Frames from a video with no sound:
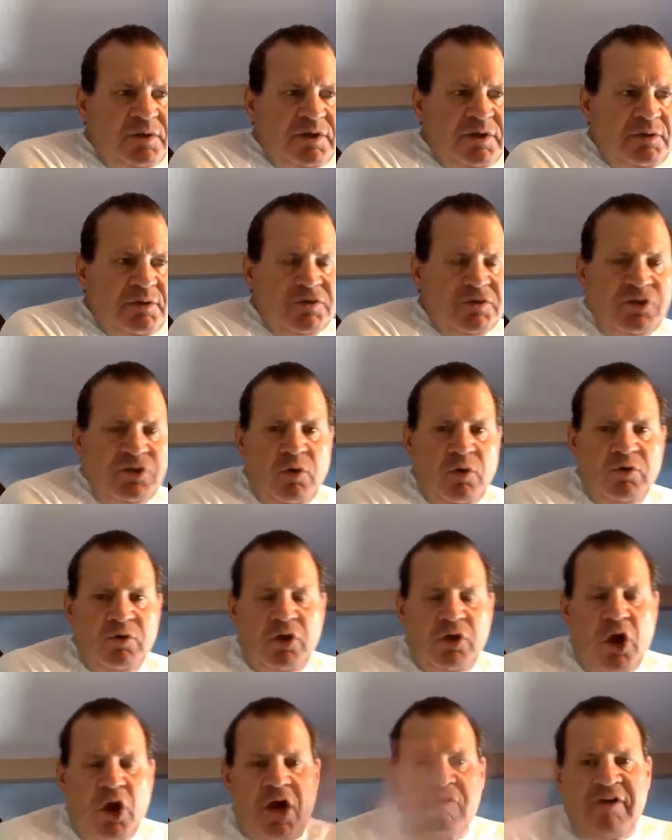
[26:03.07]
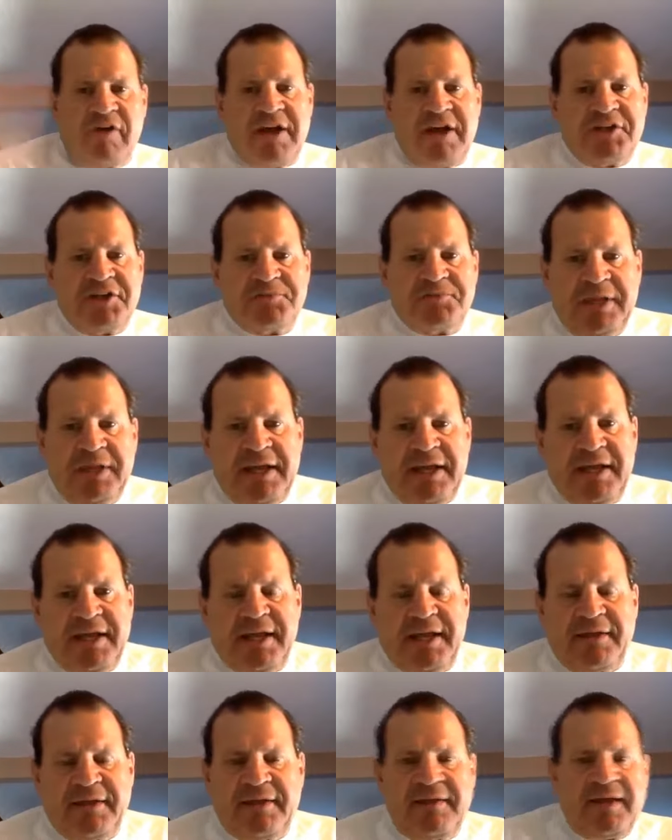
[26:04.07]
was no long range plan
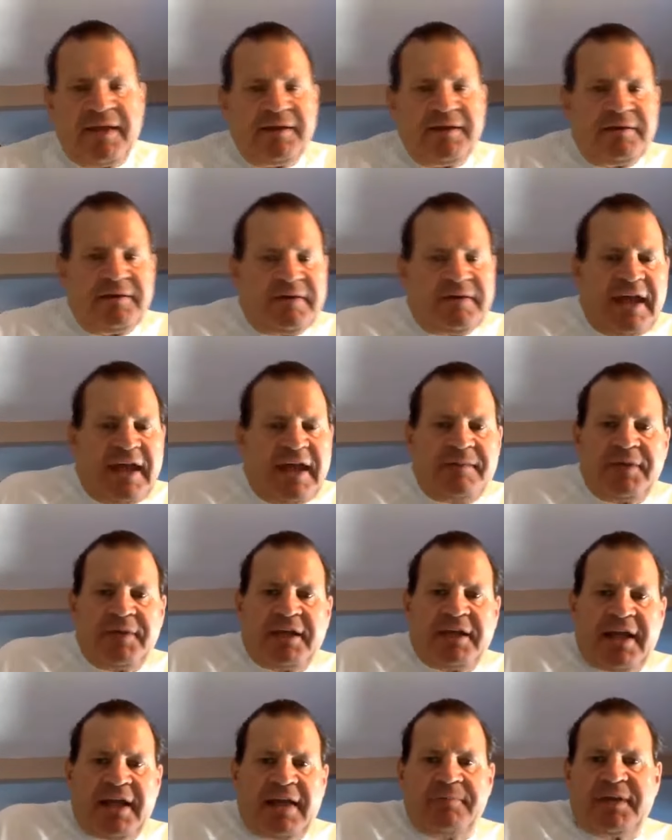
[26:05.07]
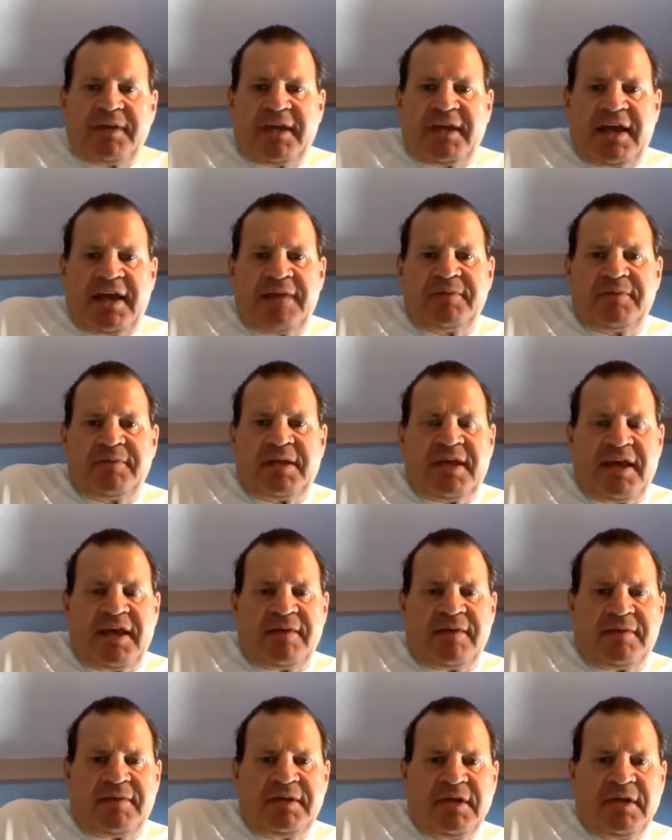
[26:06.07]
other than game to game to game to game. And